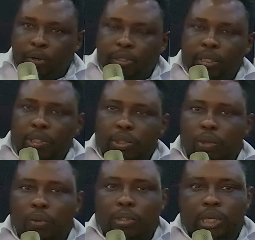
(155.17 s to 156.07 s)
process
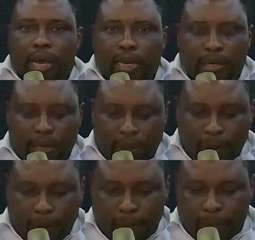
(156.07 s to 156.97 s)
looks at
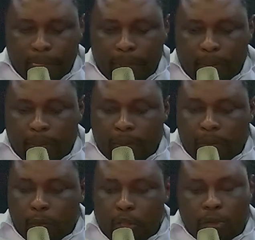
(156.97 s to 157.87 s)

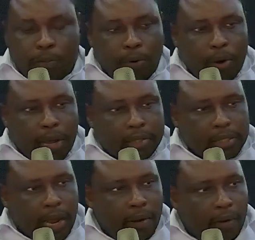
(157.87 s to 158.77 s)
which
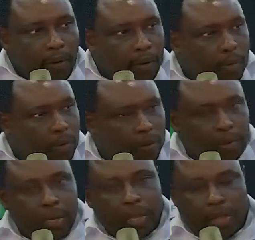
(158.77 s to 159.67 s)
products along
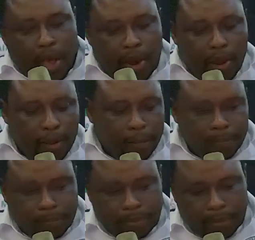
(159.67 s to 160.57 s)
the journey
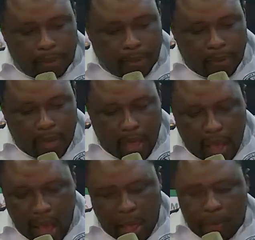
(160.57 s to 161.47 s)

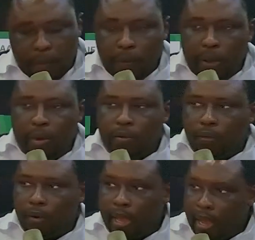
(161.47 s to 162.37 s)
are you going
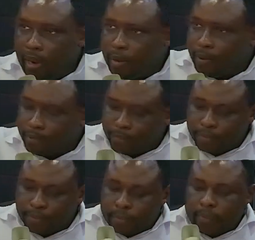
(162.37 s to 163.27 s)
to create.
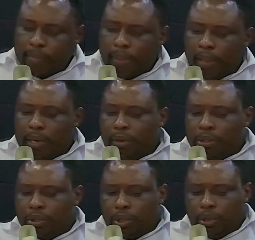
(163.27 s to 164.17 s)

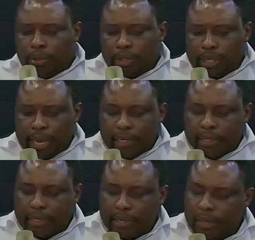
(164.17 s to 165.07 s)
It also looks
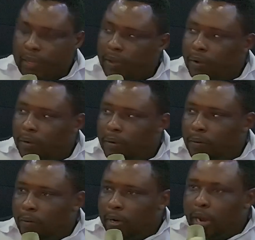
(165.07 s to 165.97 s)
at
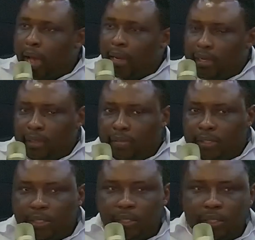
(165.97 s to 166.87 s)
what
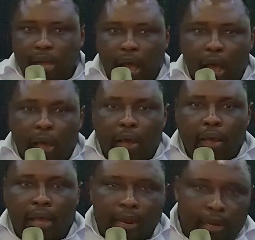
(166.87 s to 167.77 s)
activities
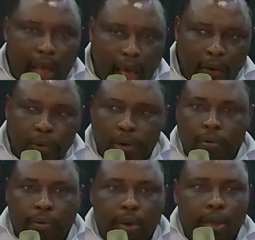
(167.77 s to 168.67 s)
are entailed
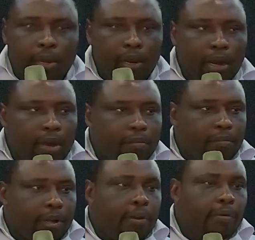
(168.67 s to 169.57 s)
in creating that
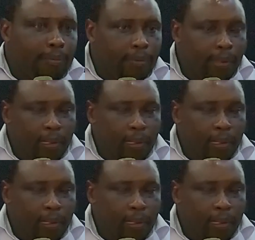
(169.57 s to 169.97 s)
value.